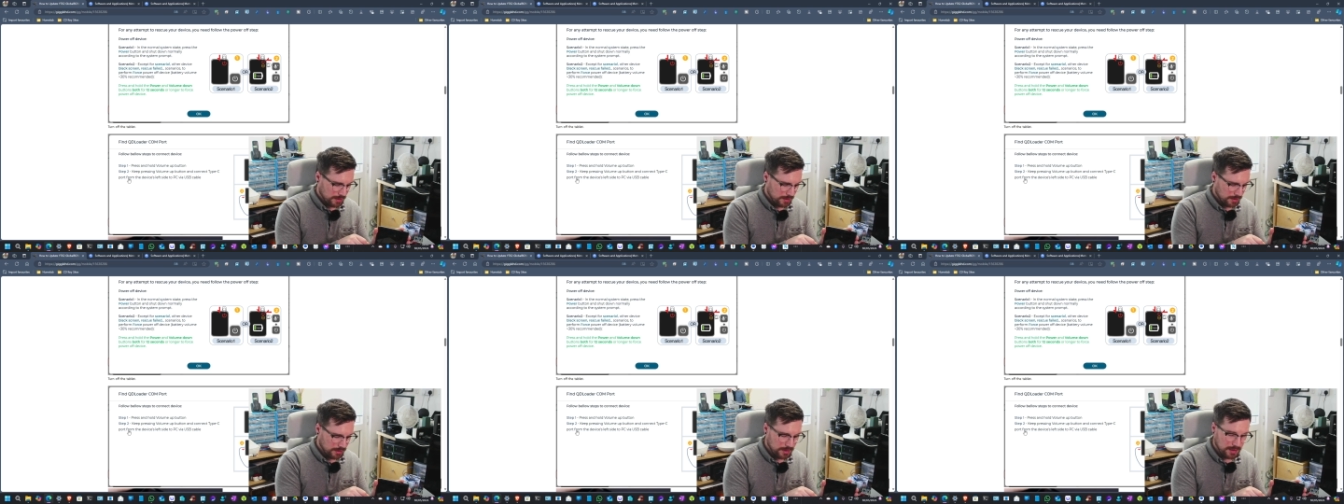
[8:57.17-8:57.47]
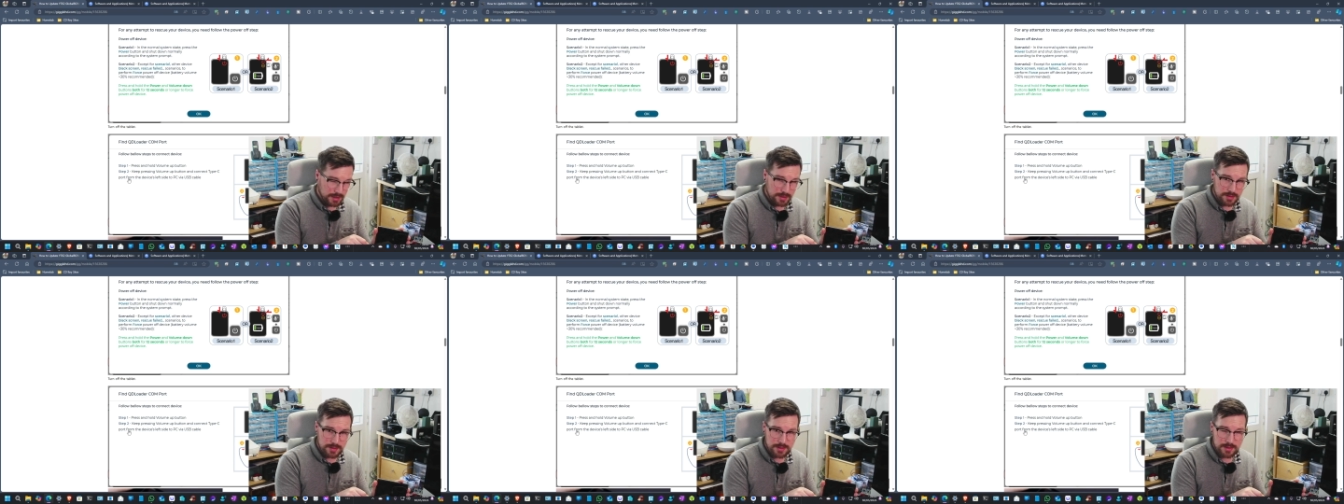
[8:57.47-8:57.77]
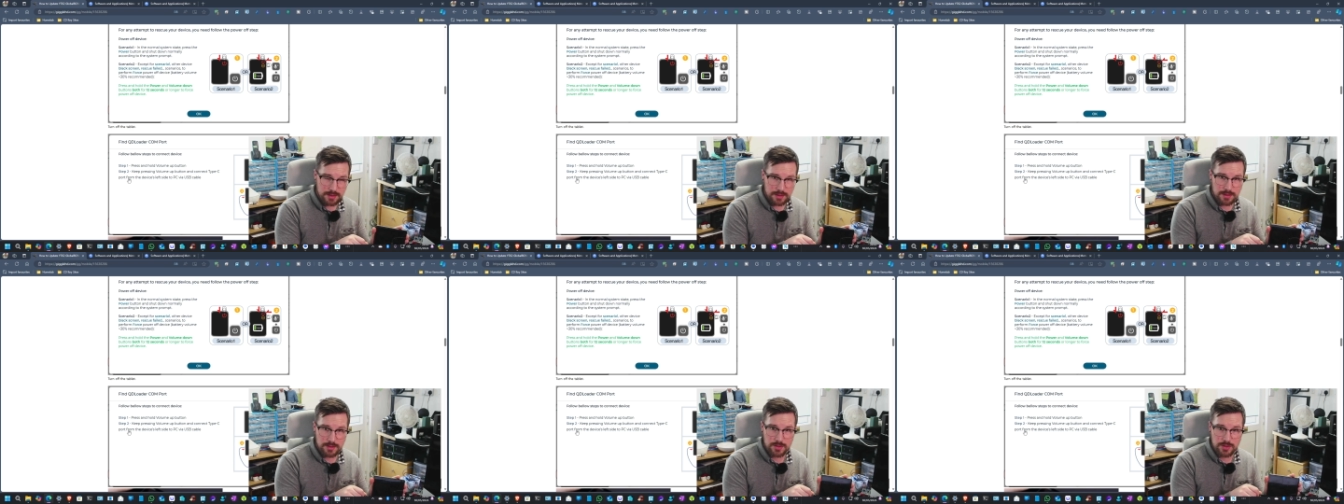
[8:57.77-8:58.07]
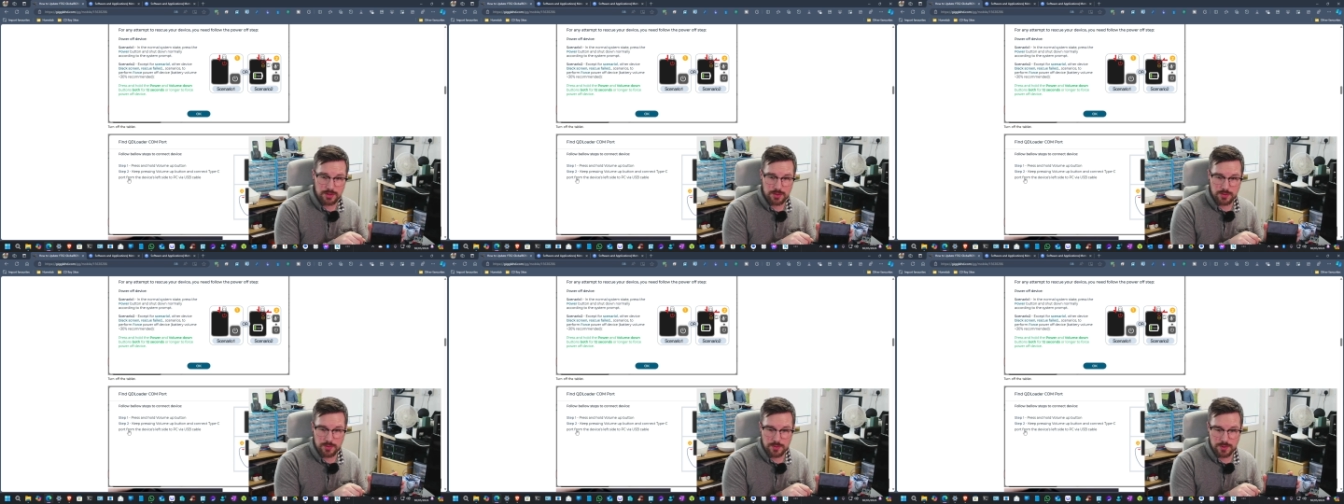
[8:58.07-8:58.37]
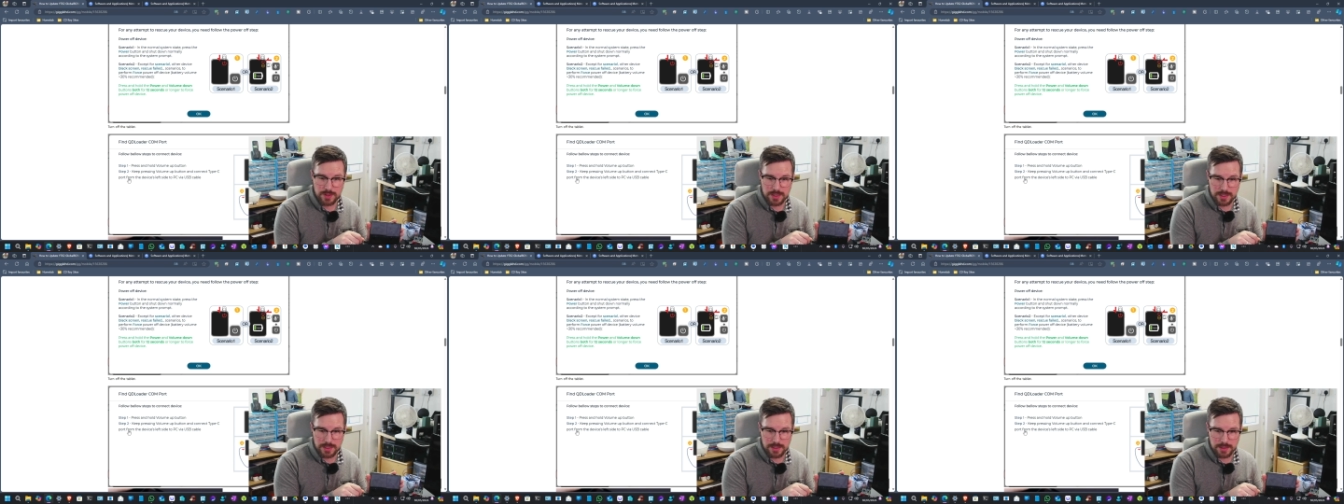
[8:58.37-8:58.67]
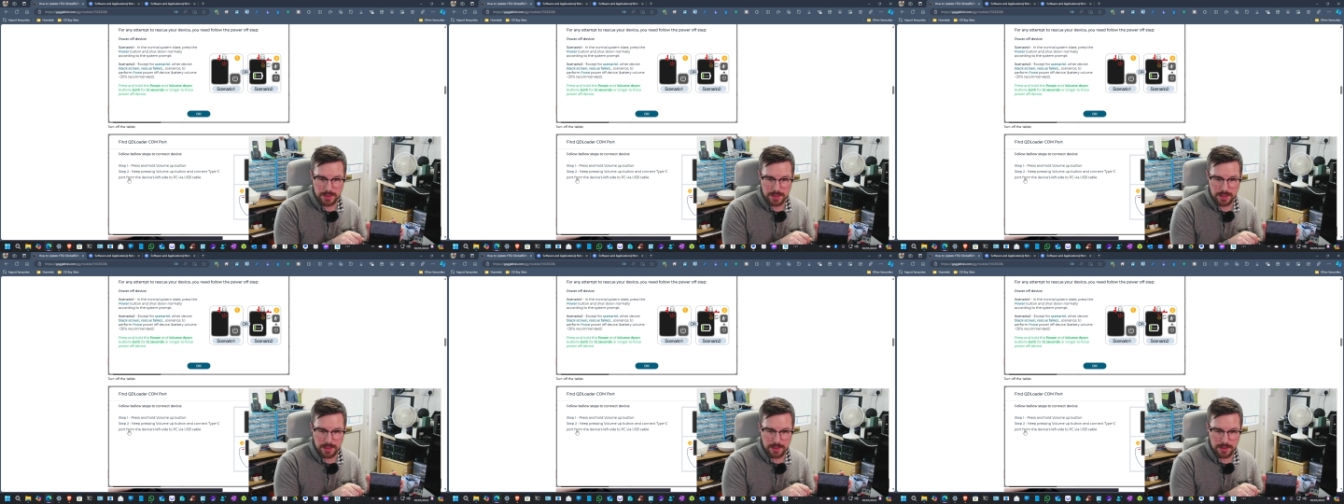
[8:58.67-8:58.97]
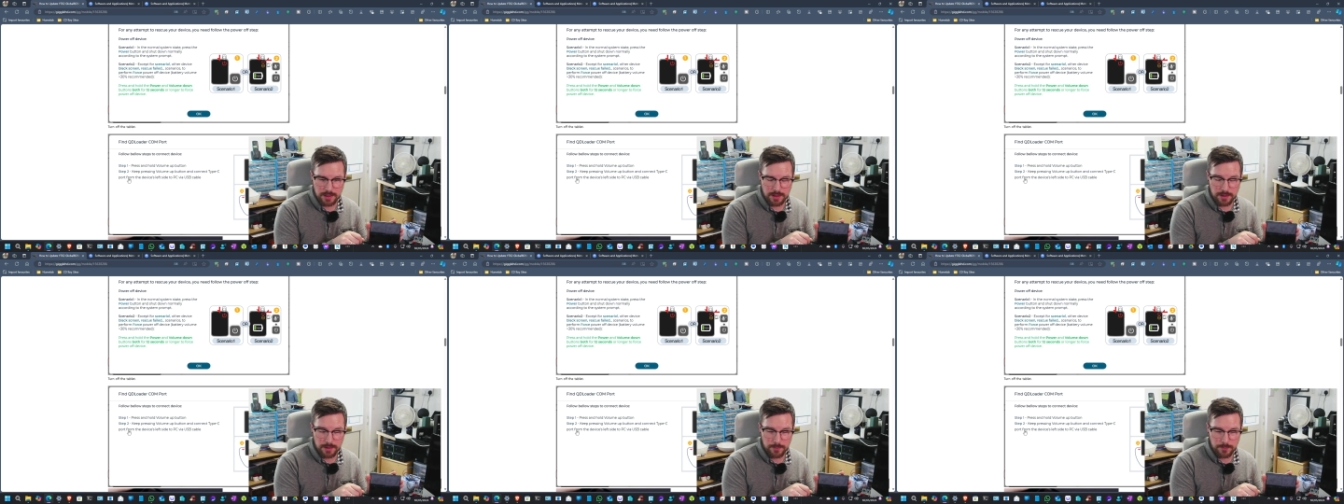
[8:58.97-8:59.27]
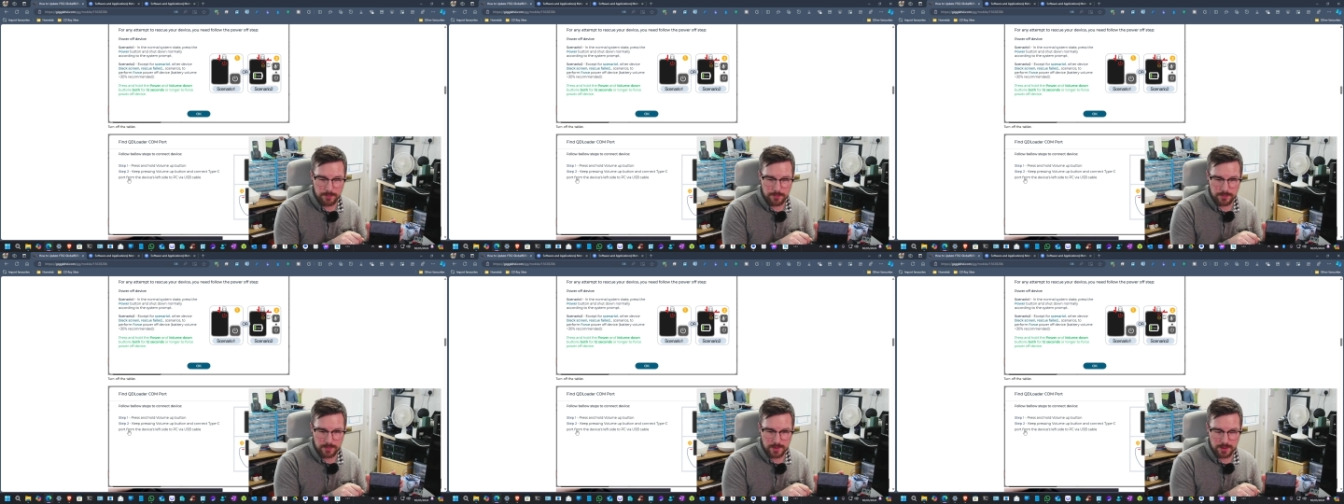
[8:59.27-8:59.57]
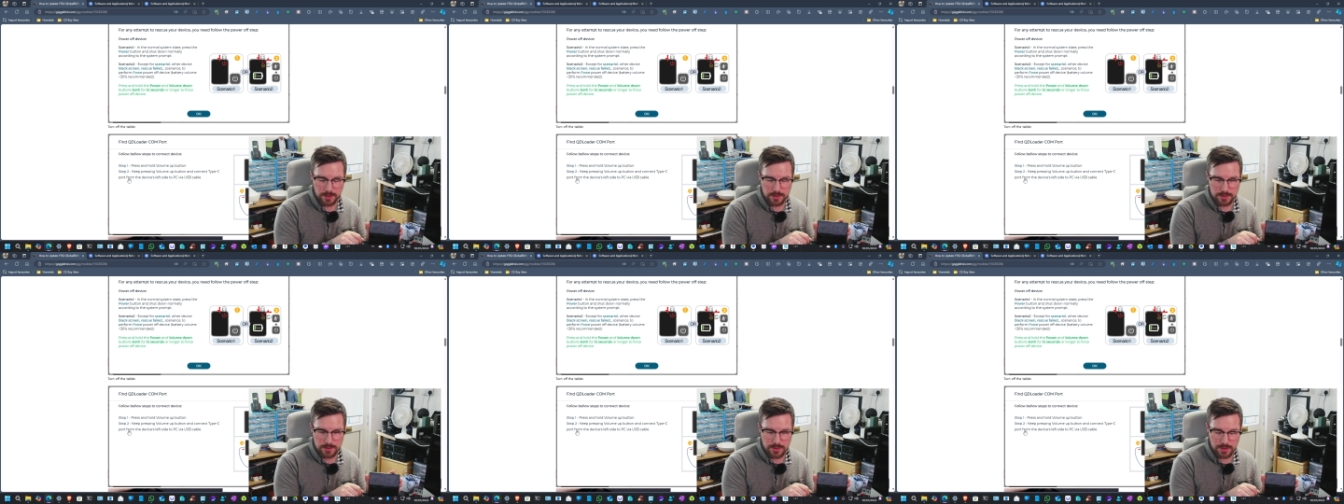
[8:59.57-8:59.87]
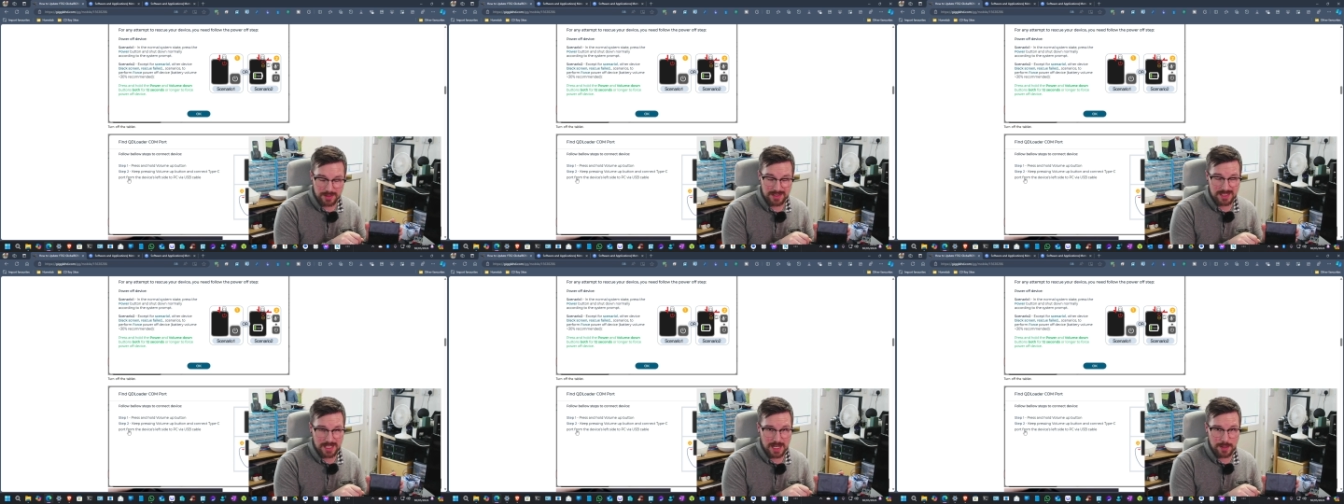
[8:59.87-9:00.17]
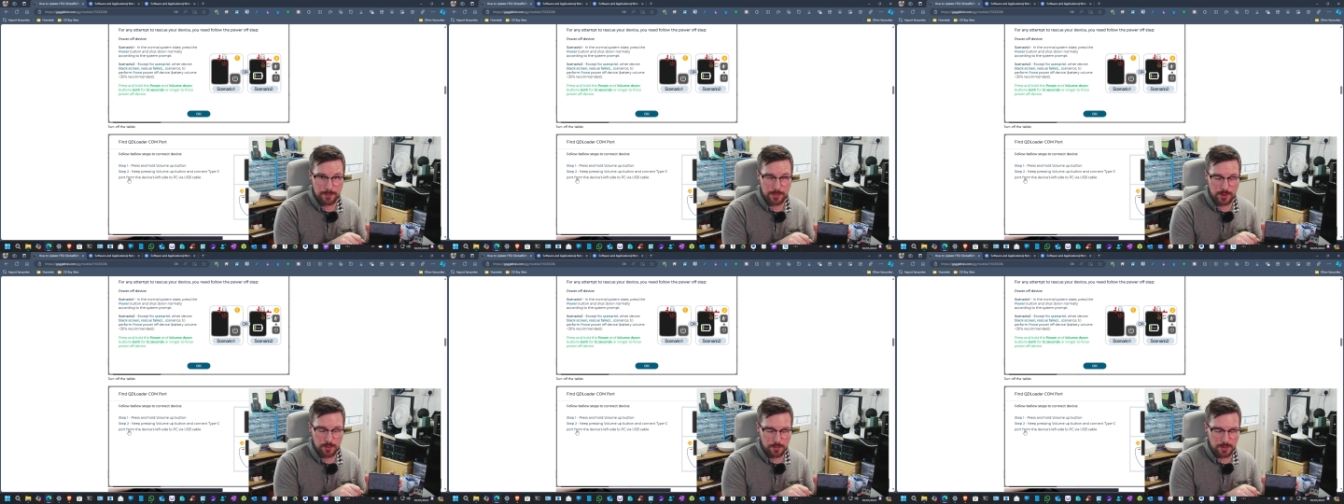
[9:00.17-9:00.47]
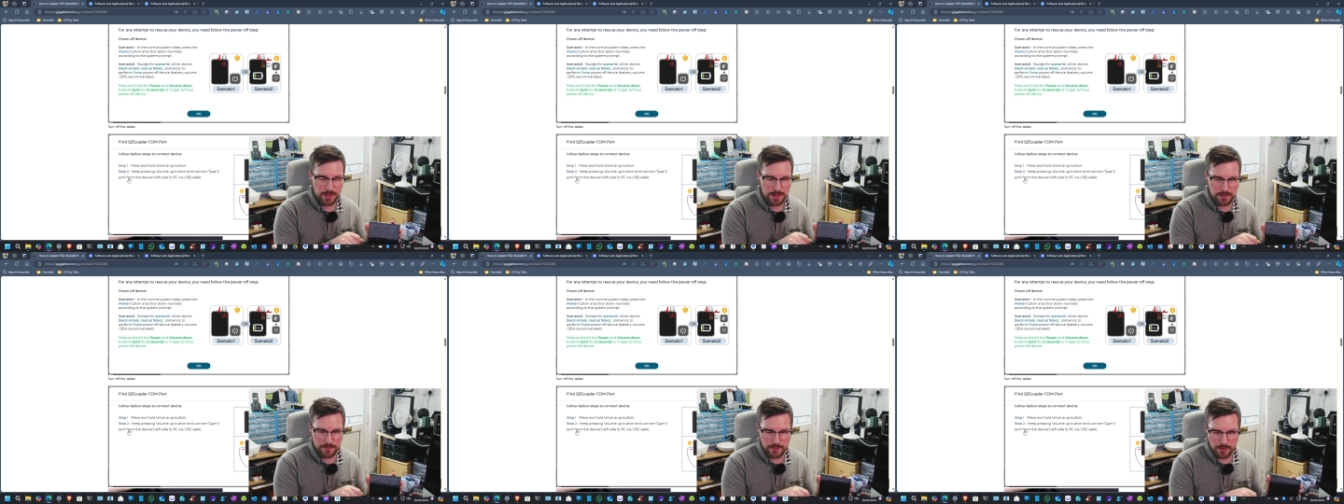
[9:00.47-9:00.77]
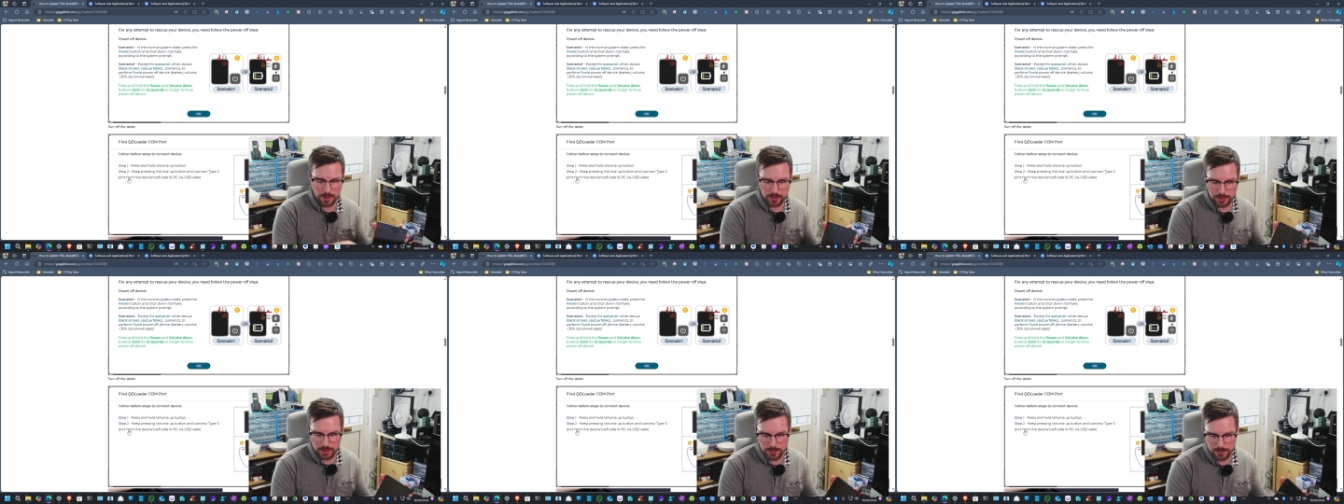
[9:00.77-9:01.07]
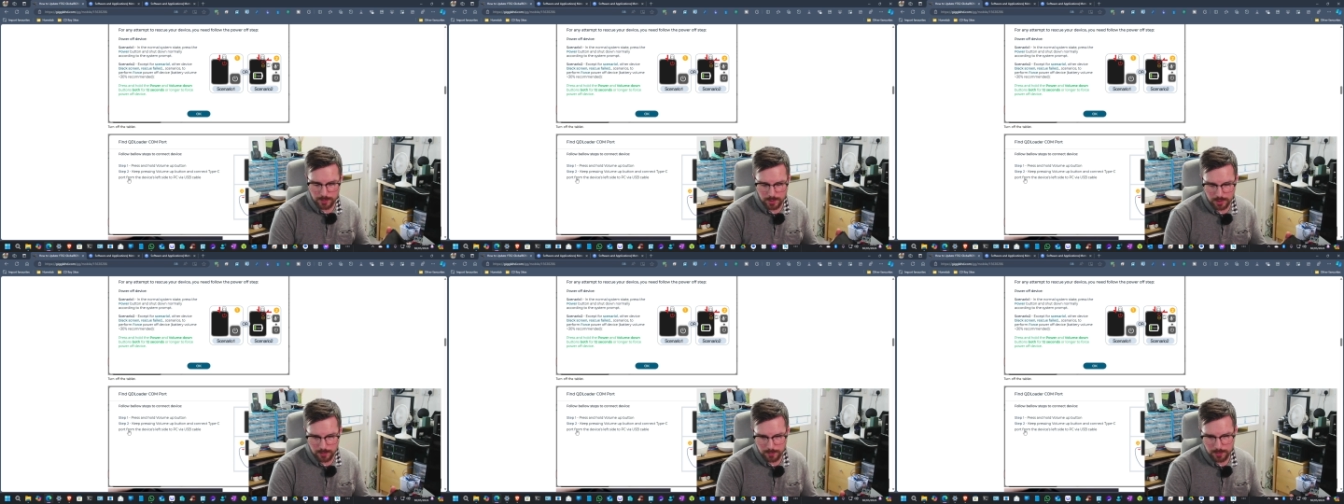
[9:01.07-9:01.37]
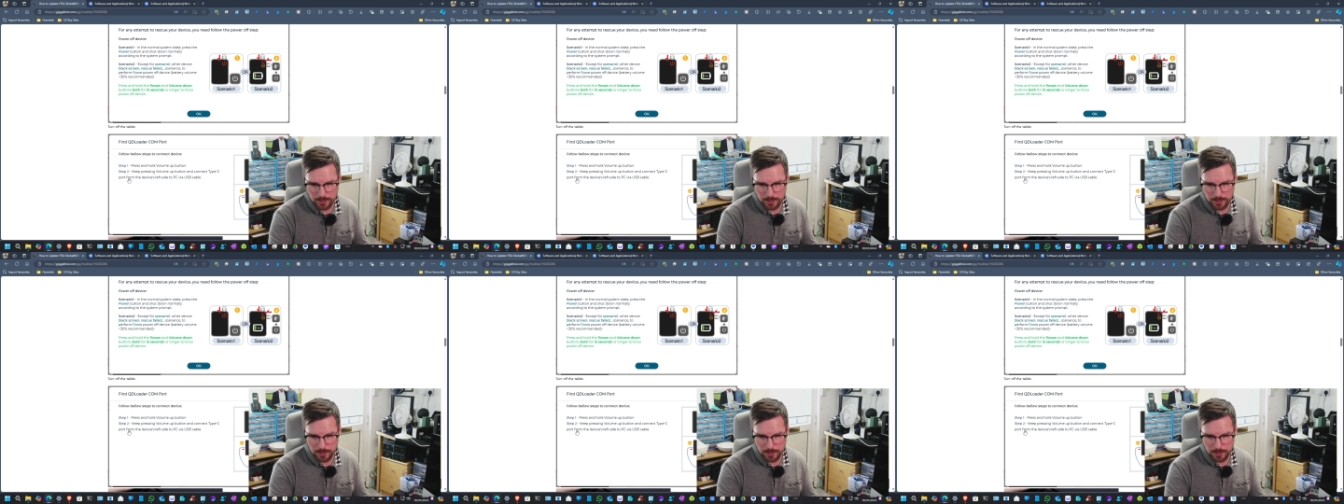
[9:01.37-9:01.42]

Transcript: this to the um, to the tablet with the volume up.